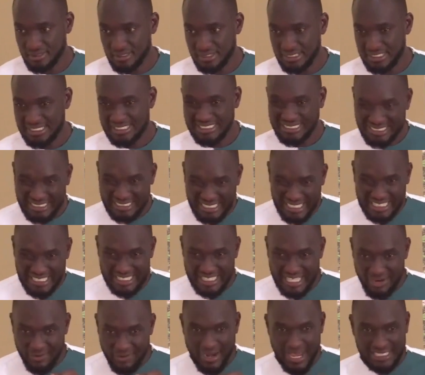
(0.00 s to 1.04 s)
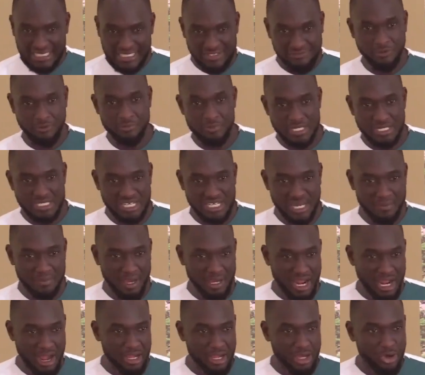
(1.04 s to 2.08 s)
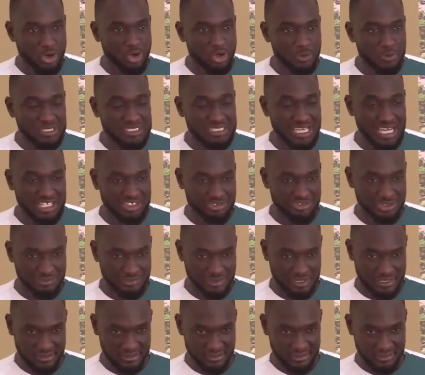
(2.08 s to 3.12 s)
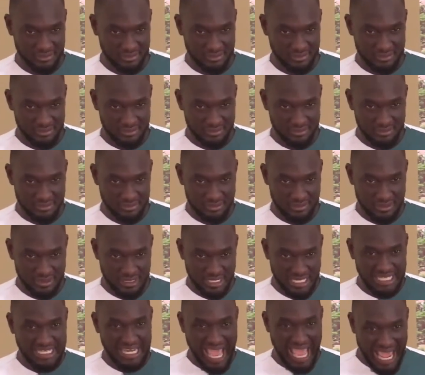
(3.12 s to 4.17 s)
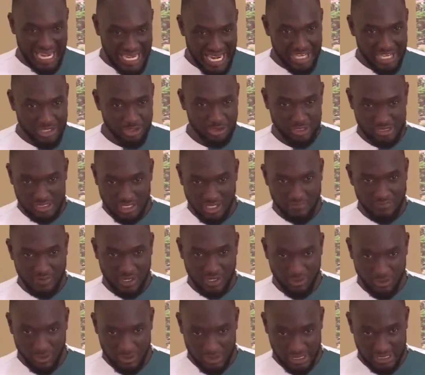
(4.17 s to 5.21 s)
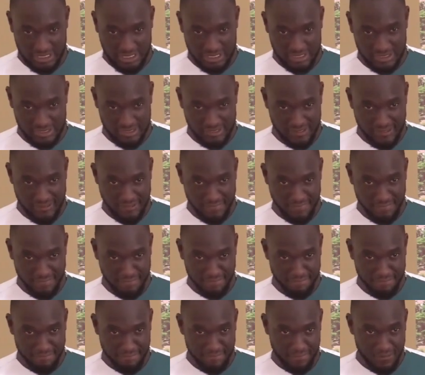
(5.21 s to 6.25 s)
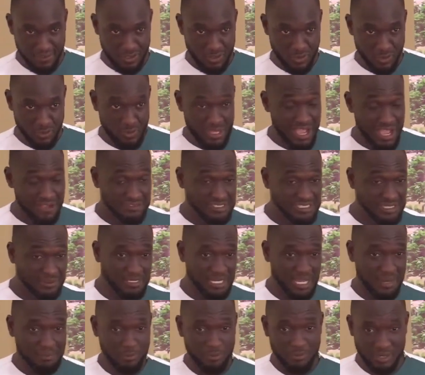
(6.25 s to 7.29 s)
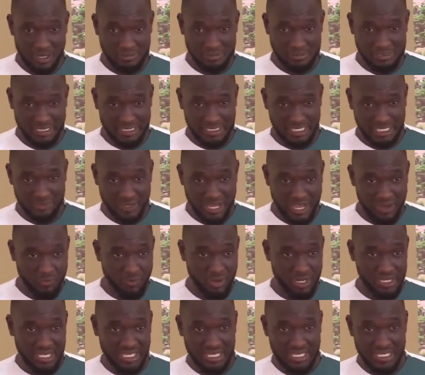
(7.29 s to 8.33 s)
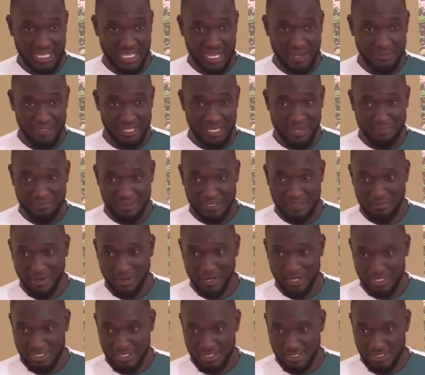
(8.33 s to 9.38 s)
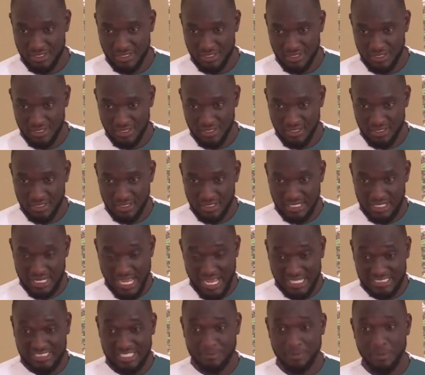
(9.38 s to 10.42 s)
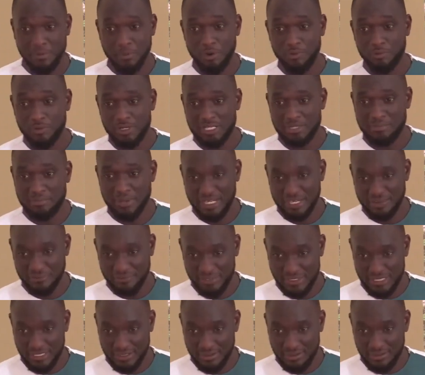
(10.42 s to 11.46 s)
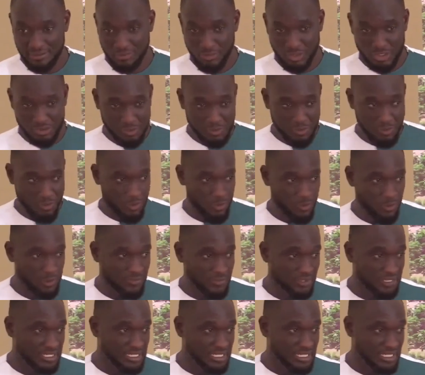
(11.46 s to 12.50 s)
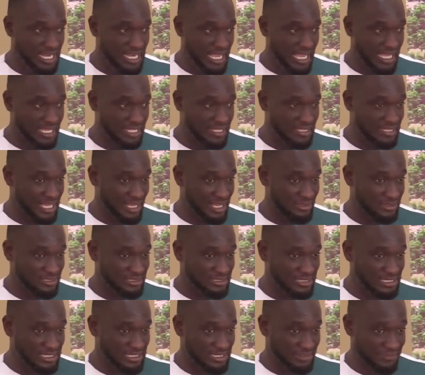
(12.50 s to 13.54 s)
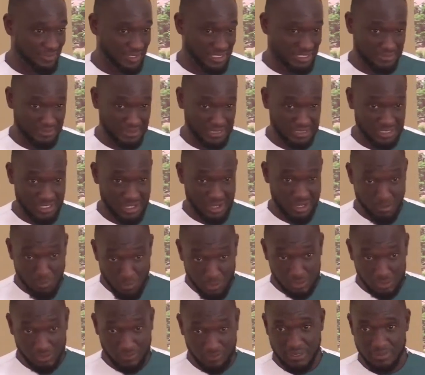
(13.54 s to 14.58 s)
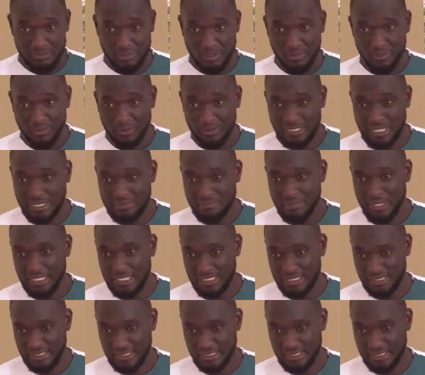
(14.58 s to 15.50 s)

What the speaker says: Seek the right information about how economies are driven and align yourself accordingly. We have similar programs like that. We have one again coming up in March. Last year, people really benefited. Most people who even did like 1,000 cedis investment, most of them doubled that money.